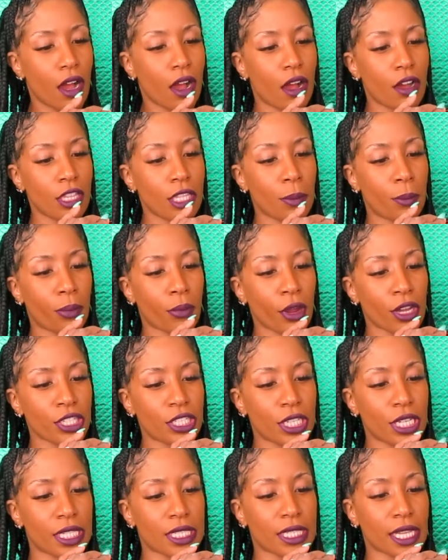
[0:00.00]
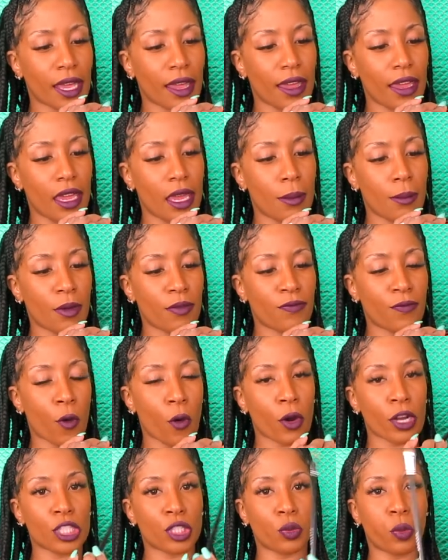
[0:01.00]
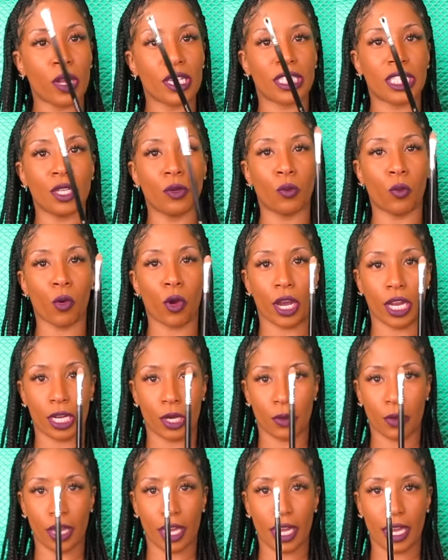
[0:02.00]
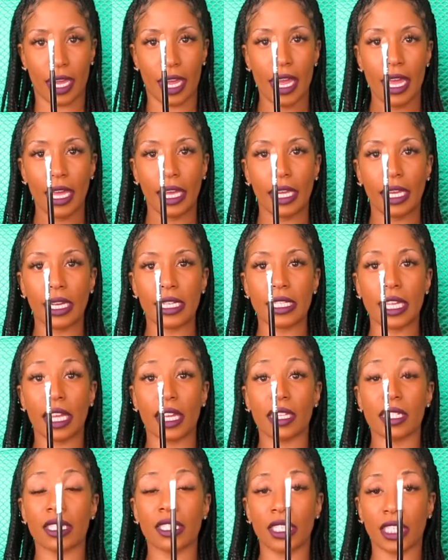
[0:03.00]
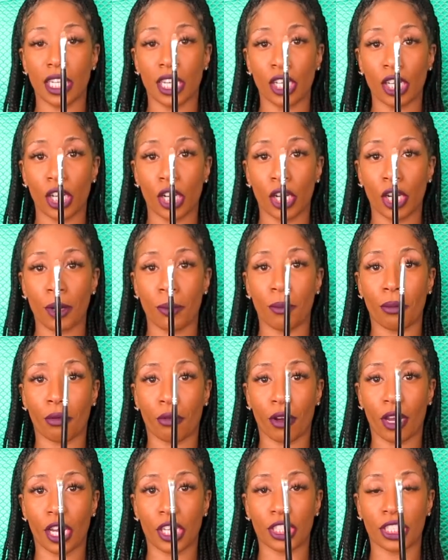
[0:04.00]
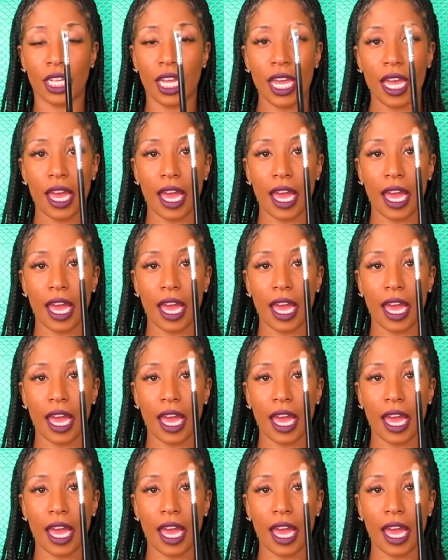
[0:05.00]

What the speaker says: On the brush, it is the M421, okay? It is a concealer brush.